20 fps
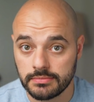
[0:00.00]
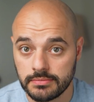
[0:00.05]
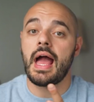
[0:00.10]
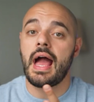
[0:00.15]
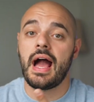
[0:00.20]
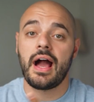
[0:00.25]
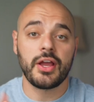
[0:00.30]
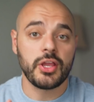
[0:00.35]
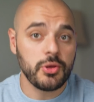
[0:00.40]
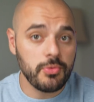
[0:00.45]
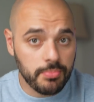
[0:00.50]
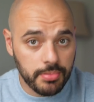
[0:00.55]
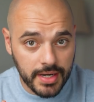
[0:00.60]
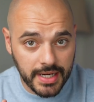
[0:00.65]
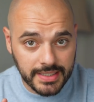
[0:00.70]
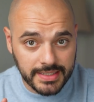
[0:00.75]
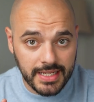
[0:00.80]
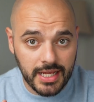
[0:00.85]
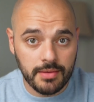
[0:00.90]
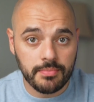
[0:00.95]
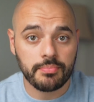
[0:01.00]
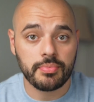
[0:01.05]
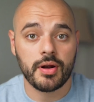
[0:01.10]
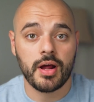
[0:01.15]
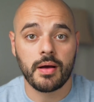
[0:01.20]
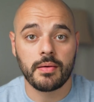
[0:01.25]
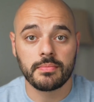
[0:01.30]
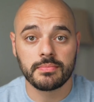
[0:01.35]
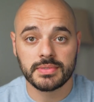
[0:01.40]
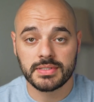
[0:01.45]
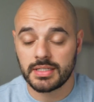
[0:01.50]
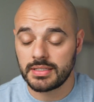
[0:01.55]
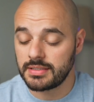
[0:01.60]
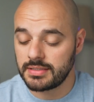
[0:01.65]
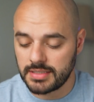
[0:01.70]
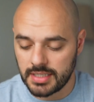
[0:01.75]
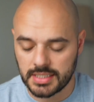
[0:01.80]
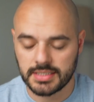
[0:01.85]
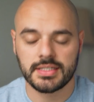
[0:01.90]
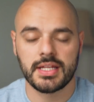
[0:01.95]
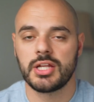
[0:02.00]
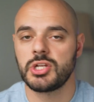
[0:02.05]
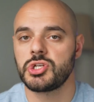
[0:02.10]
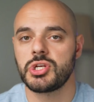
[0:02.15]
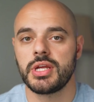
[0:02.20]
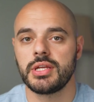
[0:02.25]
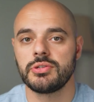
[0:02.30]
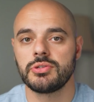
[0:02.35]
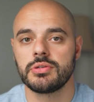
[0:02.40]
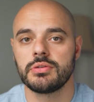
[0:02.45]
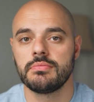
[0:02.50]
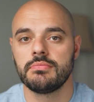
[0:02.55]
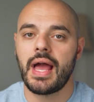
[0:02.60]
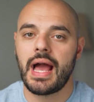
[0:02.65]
How you break down problems does not change.